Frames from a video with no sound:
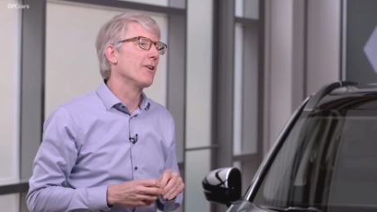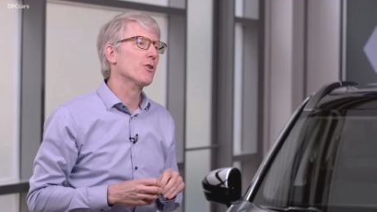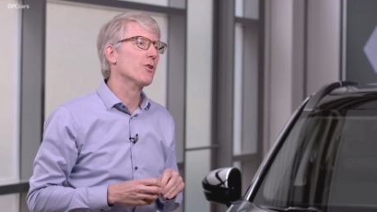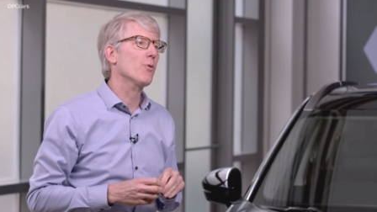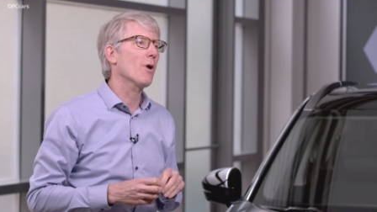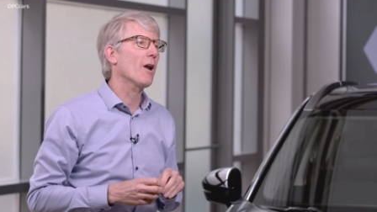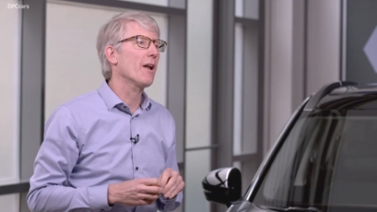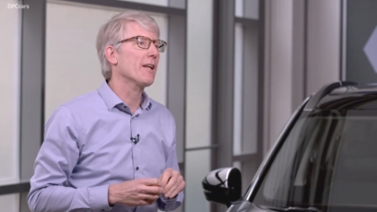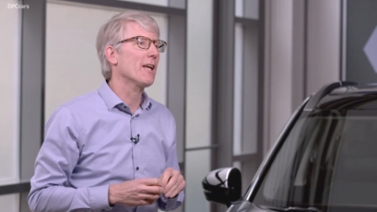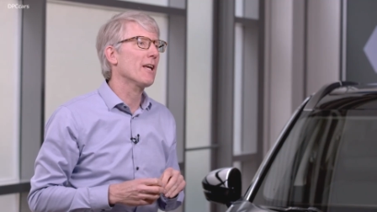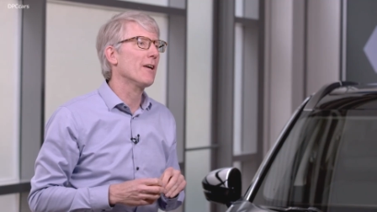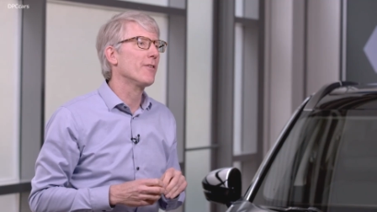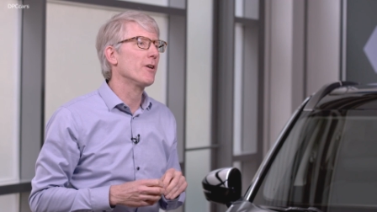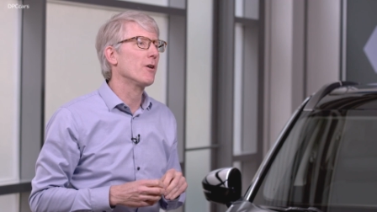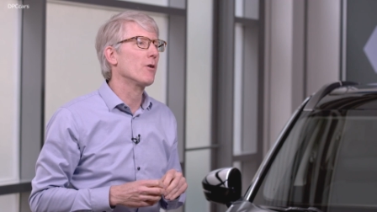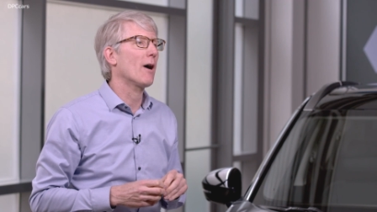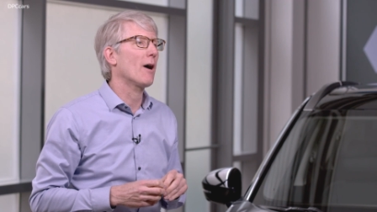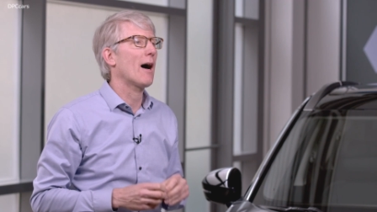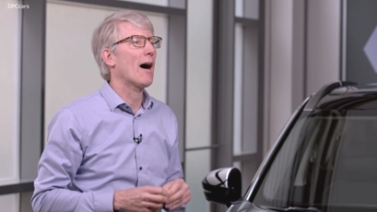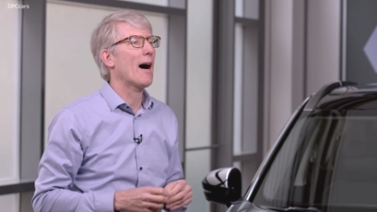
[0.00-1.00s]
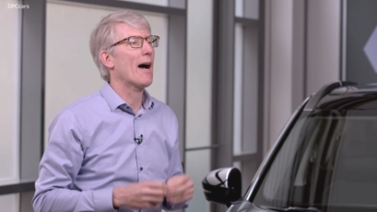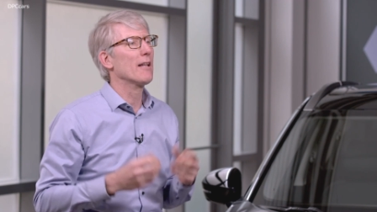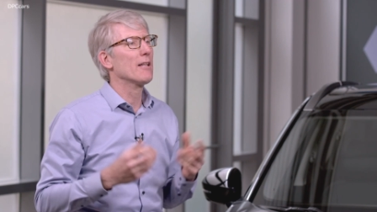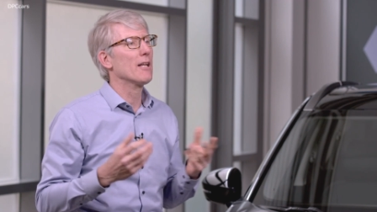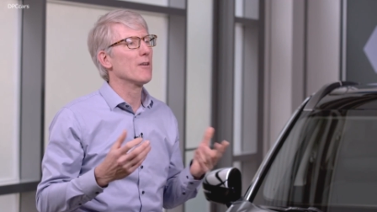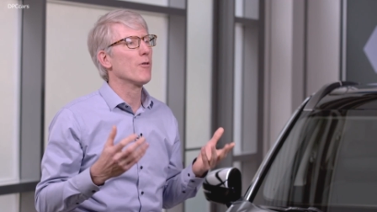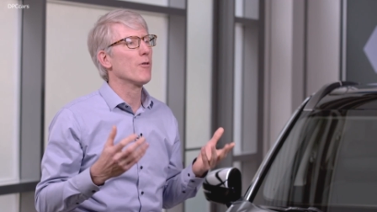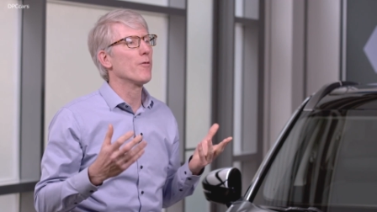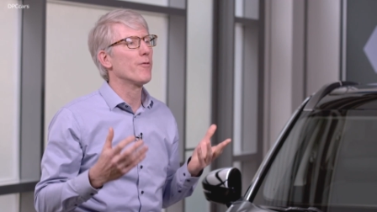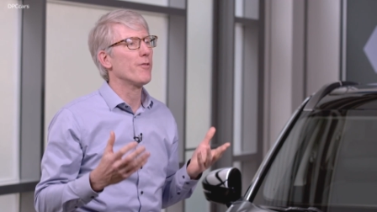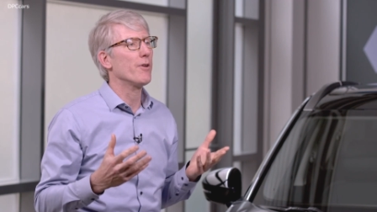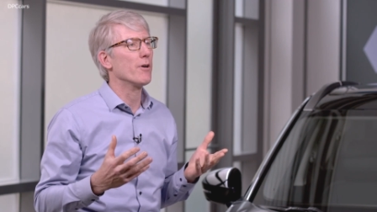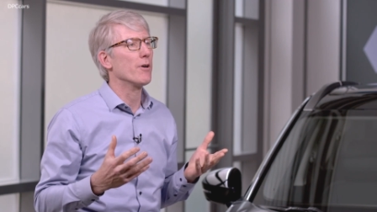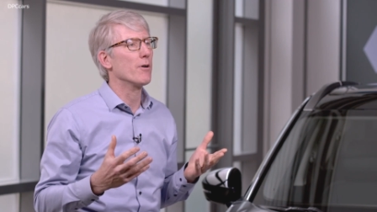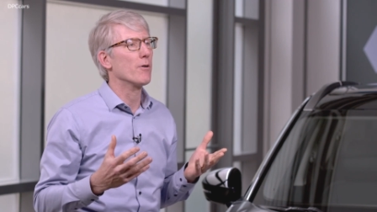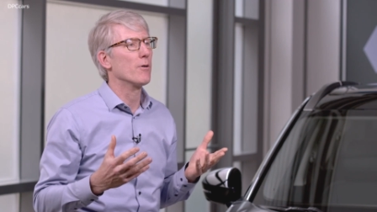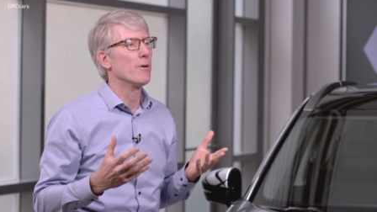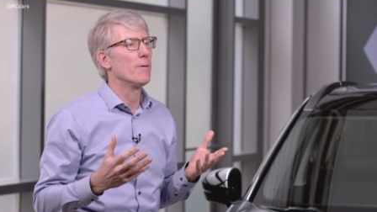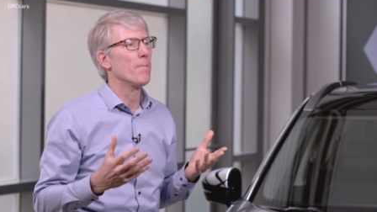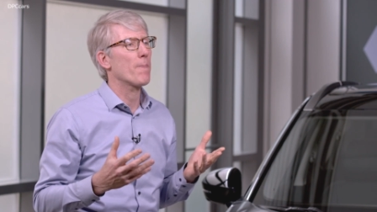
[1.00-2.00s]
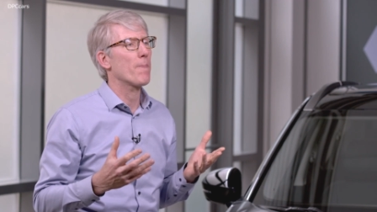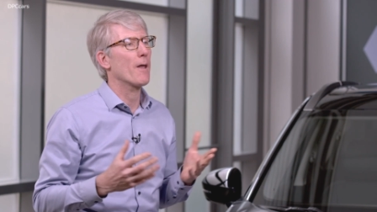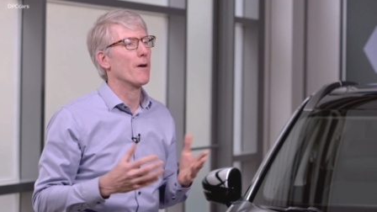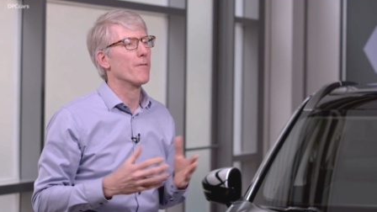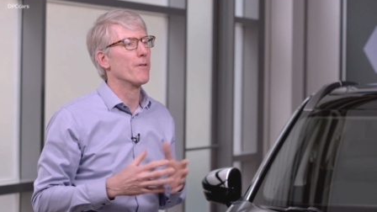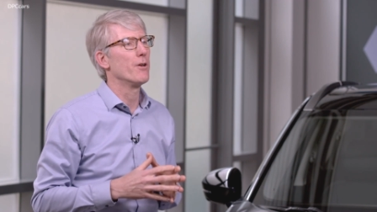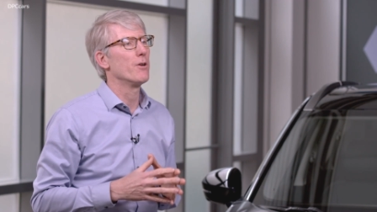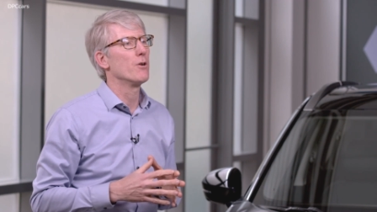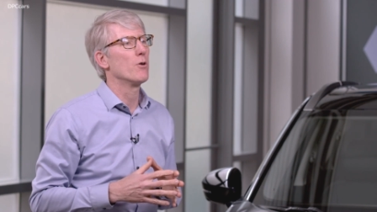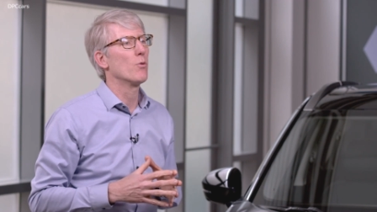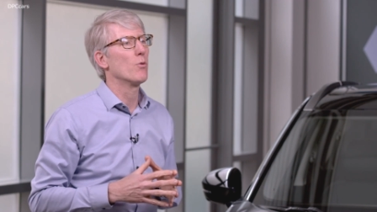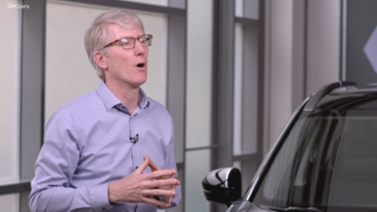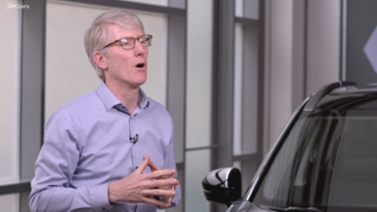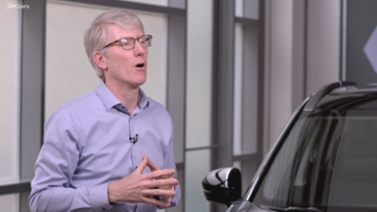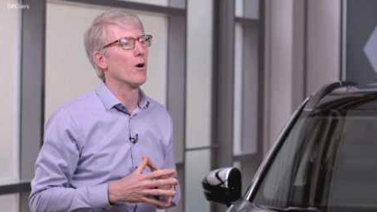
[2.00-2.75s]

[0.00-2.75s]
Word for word: I just wanted to give you a high level view of the new